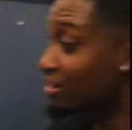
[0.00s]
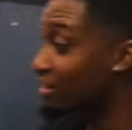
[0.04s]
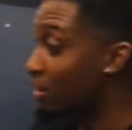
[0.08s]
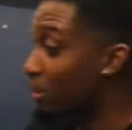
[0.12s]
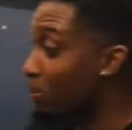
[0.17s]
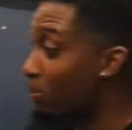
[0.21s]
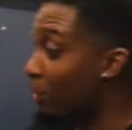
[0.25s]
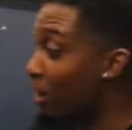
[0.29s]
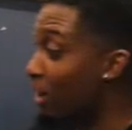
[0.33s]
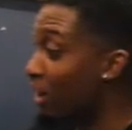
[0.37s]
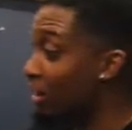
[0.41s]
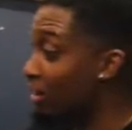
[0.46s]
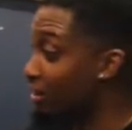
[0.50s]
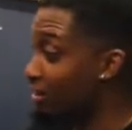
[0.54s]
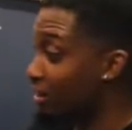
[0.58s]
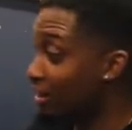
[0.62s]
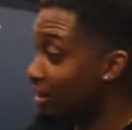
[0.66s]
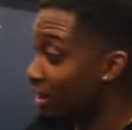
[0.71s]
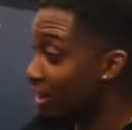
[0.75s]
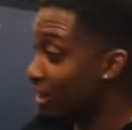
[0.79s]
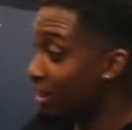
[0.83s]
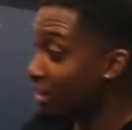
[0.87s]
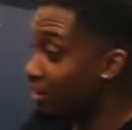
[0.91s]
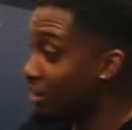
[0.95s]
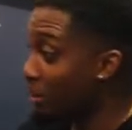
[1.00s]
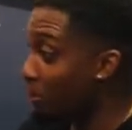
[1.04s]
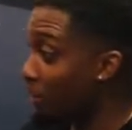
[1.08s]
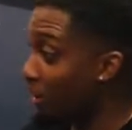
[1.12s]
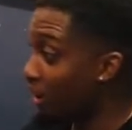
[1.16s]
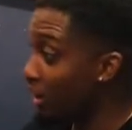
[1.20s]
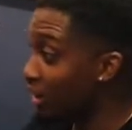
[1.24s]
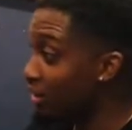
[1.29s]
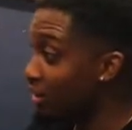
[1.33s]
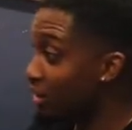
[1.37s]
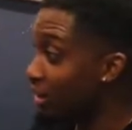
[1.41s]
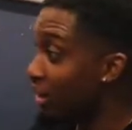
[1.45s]
The bird! The
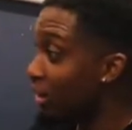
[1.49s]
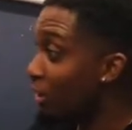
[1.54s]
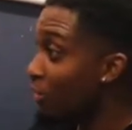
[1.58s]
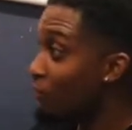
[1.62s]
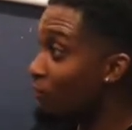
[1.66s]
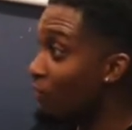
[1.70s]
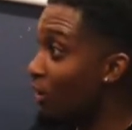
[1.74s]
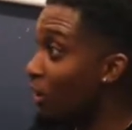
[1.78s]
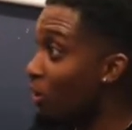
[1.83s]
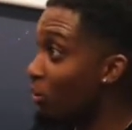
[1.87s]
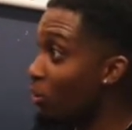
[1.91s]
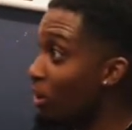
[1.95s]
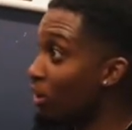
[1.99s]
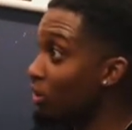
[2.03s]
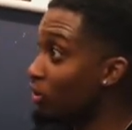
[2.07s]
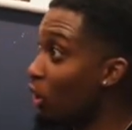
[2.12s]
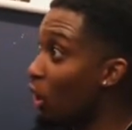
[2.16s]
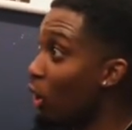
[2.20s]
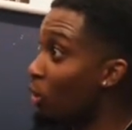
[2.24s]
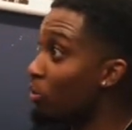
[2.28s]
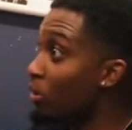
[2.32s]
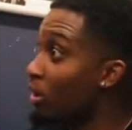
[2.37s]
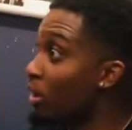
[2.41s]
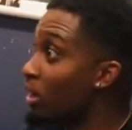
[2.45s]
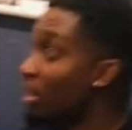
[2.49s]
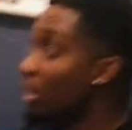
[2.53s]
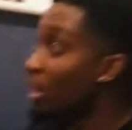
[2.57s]
bird! Very well known!